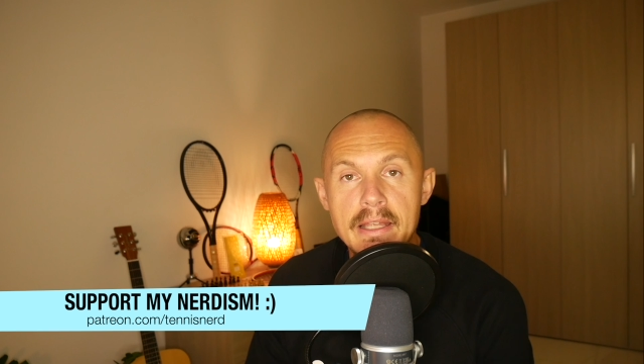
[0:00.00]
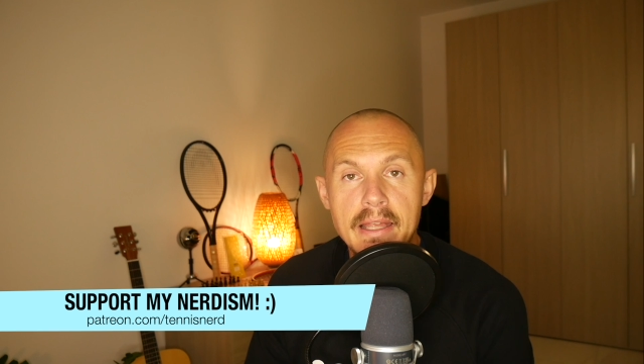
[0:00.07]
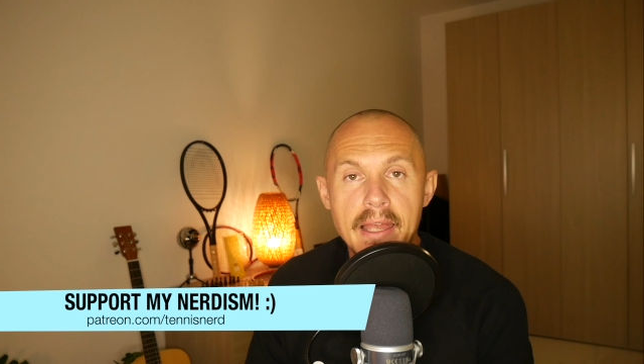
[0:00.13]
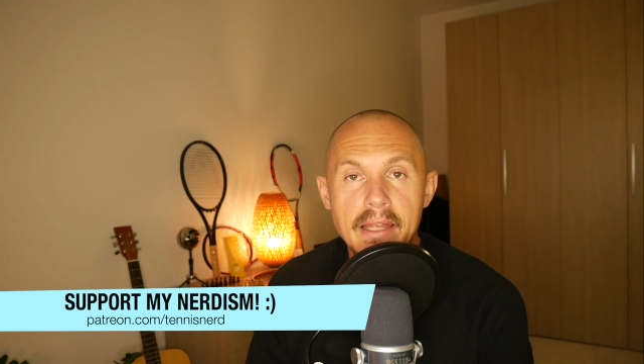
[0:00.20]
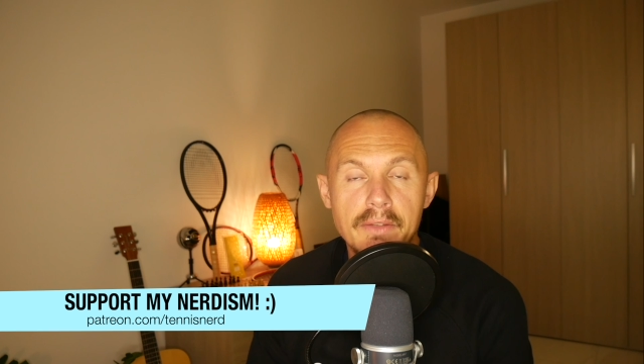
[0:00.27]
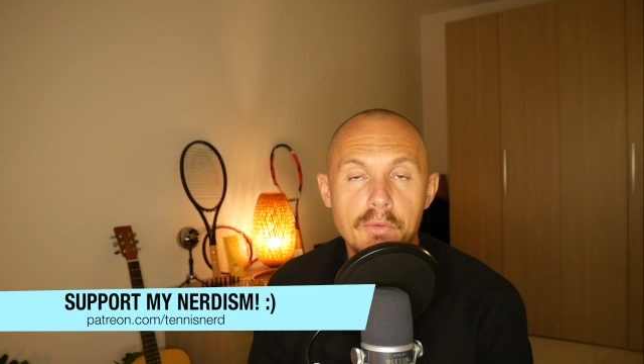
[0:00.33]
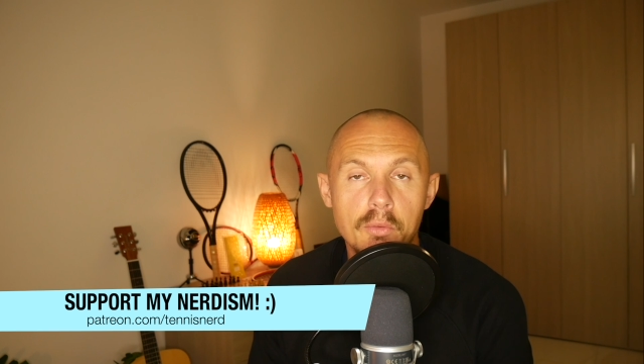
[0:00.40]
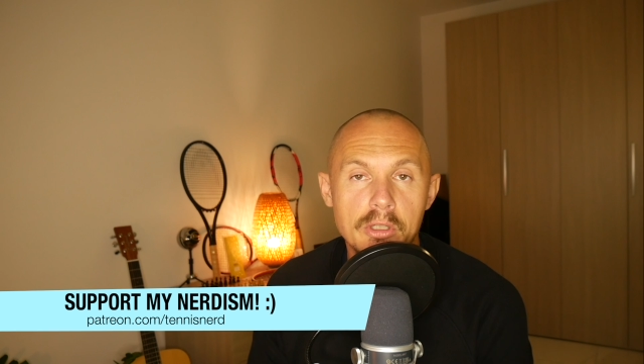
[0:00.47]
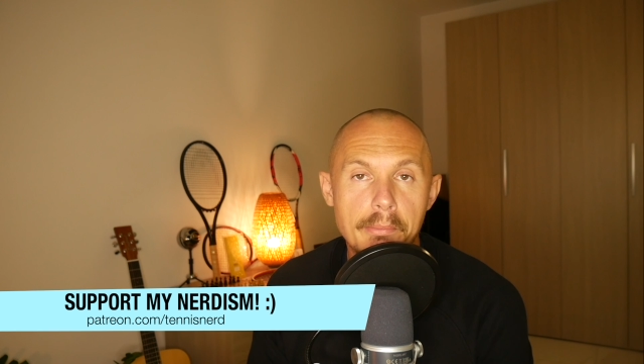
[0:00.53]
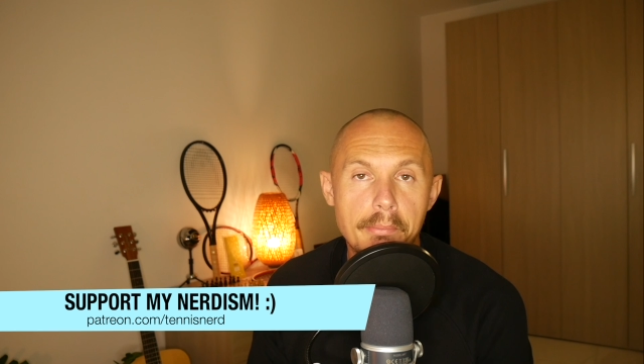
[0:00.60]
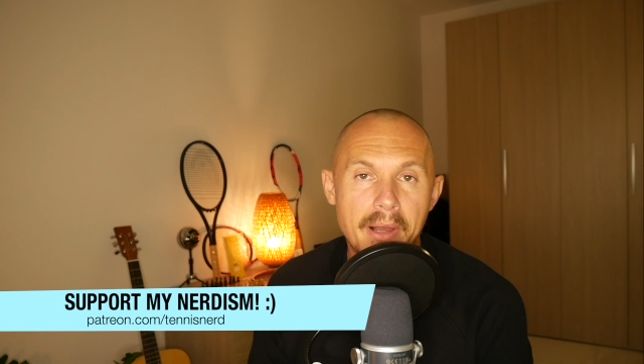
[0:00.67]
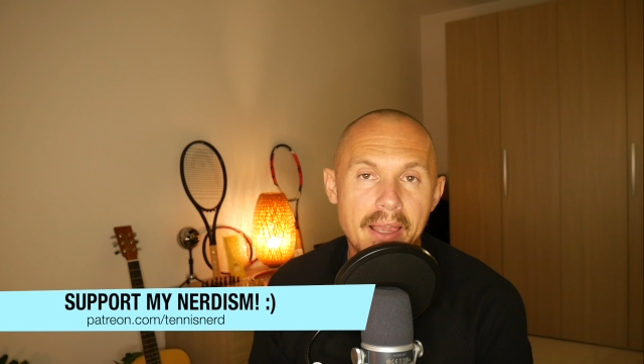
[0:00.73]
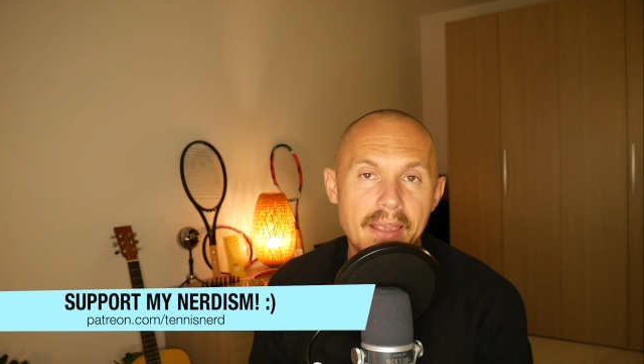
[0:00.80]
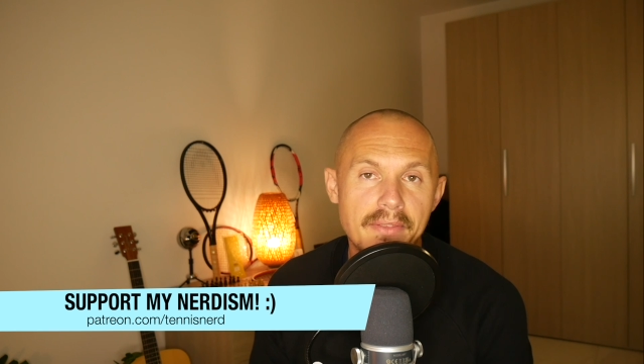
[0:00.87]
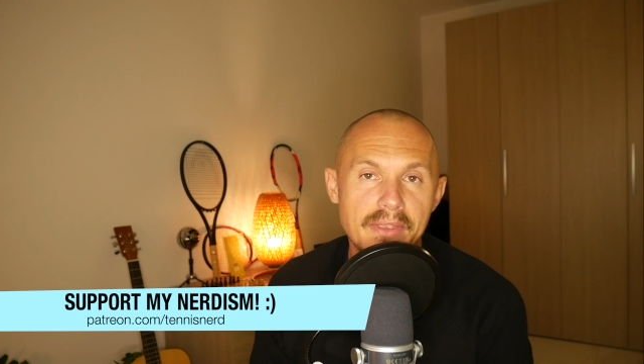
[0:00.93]
And if you want to
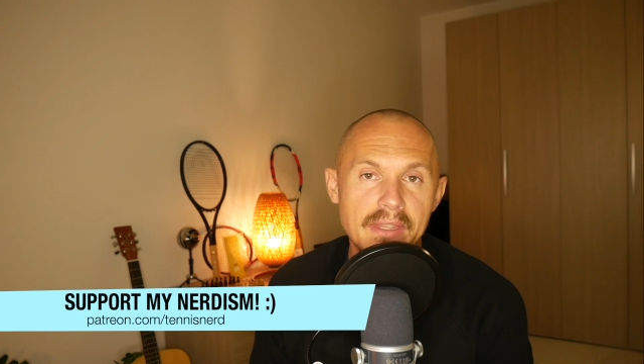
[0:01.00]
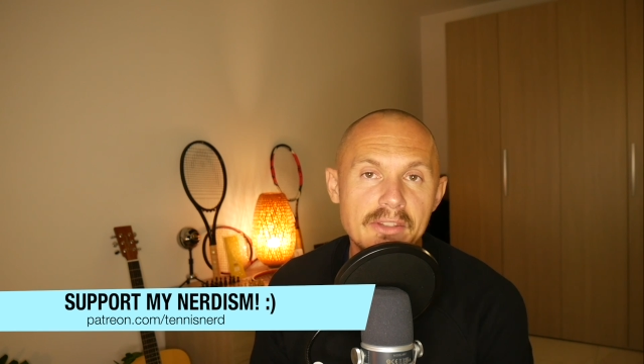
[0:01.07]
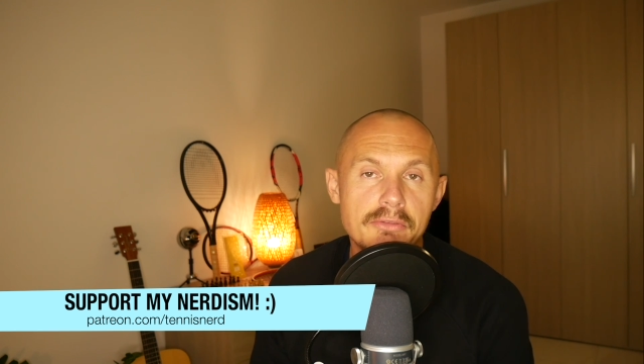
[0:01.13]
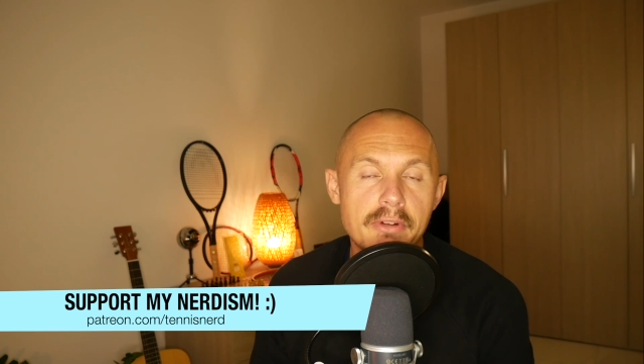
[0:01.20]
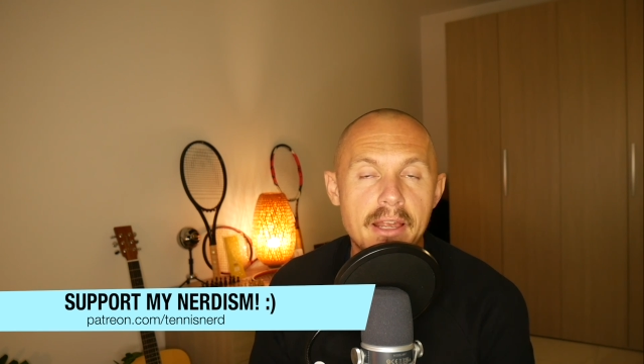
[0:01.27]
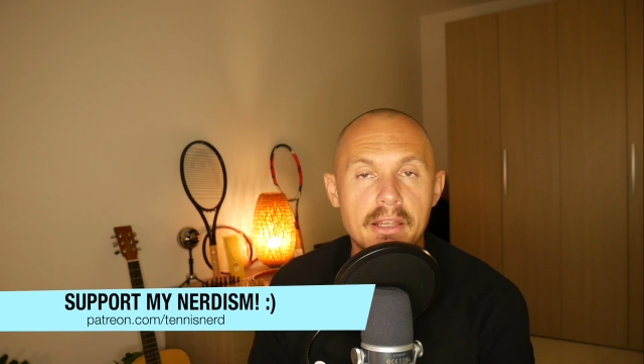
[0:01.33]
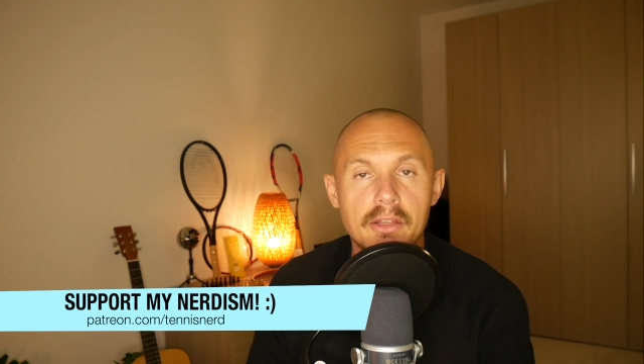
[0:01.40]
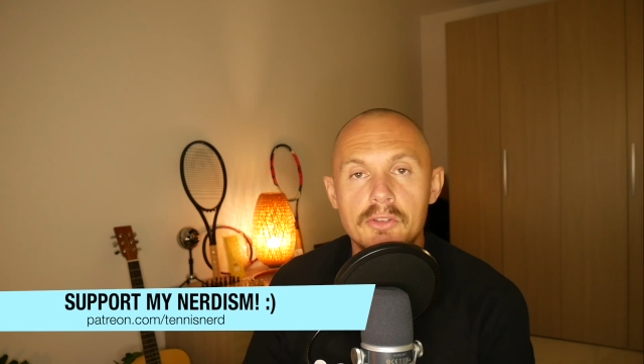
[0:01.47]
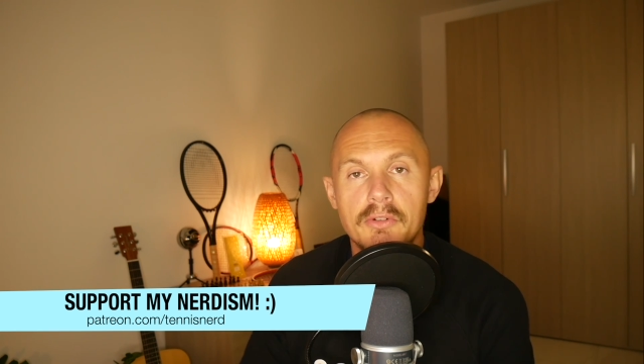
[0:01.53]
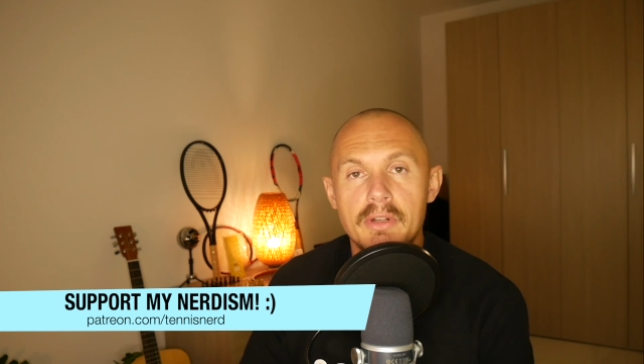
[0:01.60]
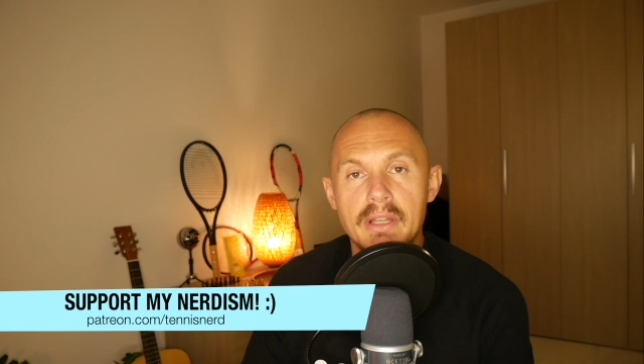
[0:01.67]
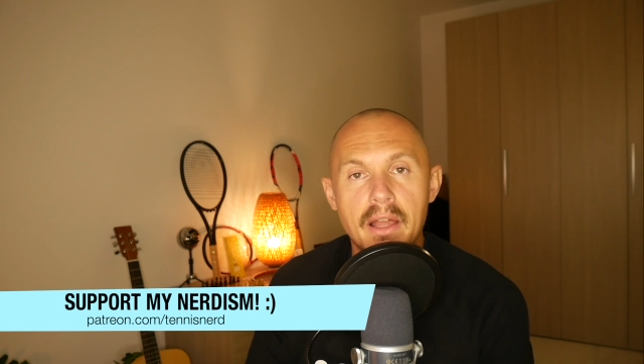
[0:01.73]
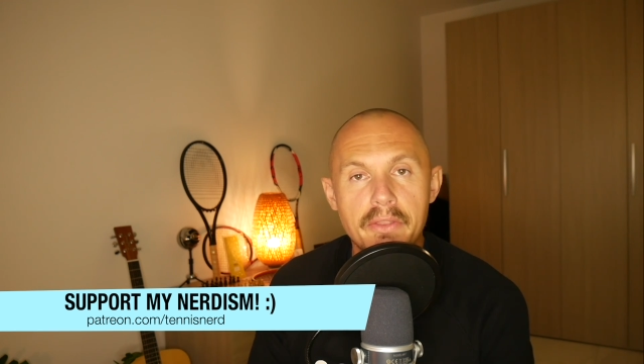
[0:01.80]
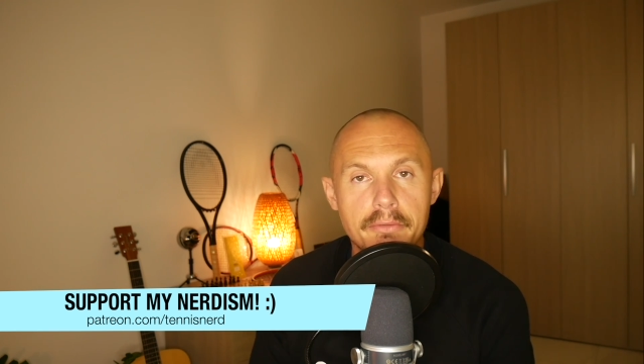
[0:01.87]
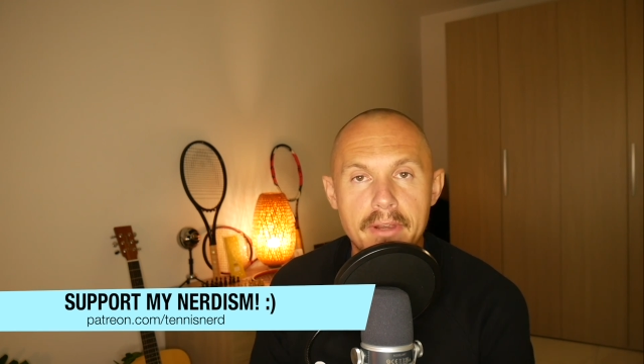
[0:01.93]
buy these rackets or
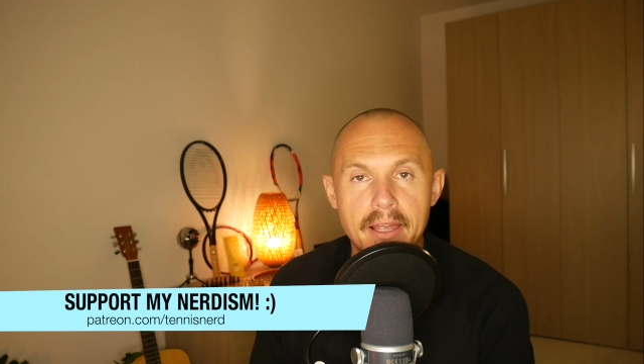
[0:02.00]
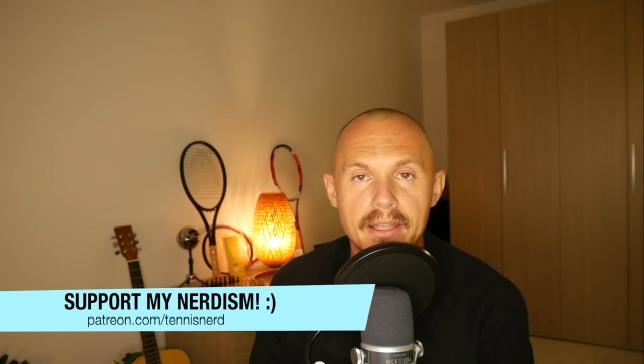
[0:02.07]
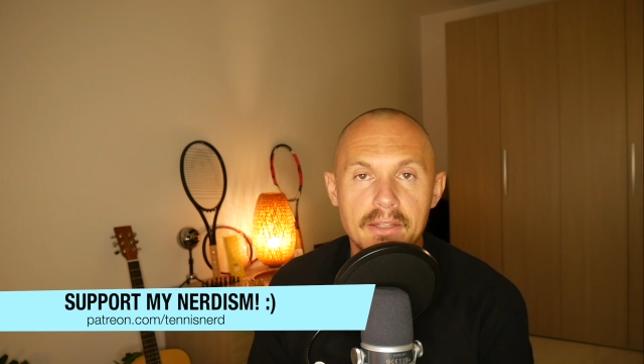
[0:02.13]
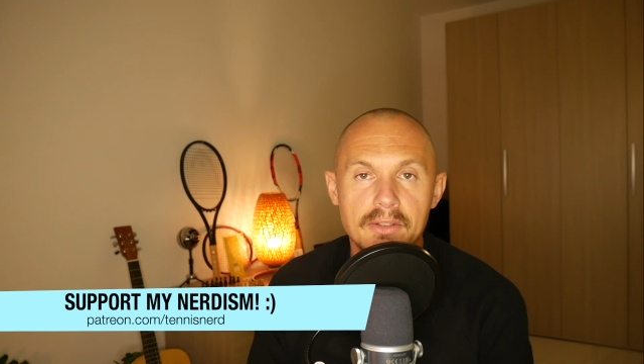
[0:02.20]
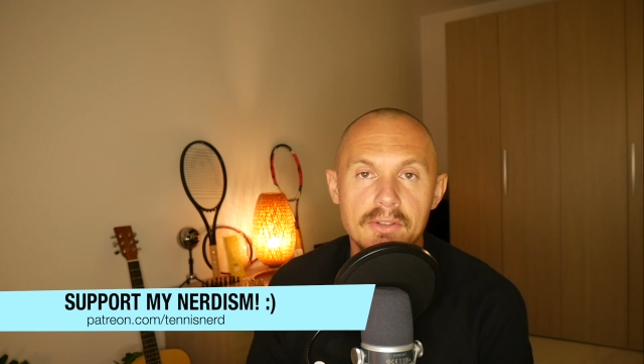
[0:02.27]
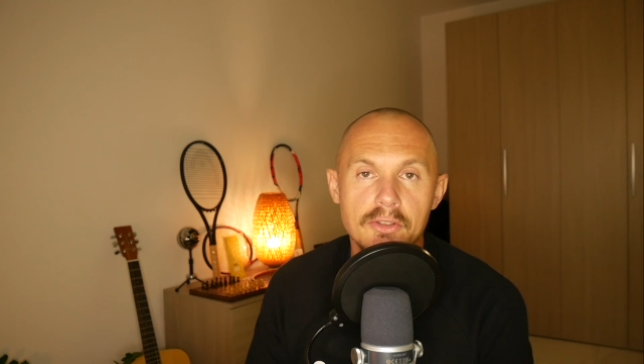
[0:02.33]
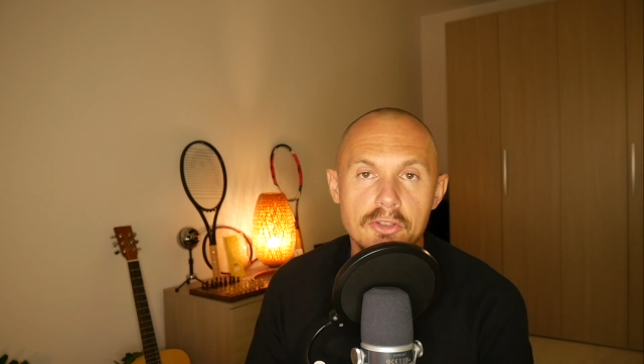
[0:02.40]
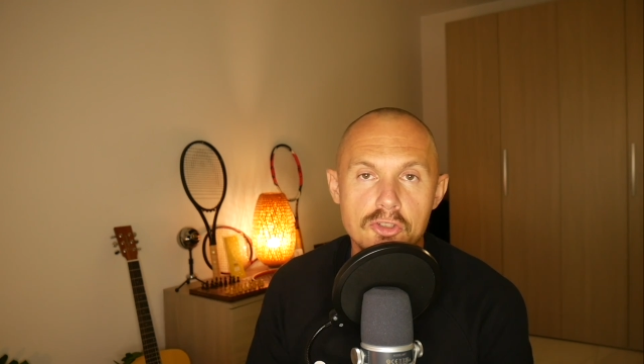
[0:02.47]
any other rackets,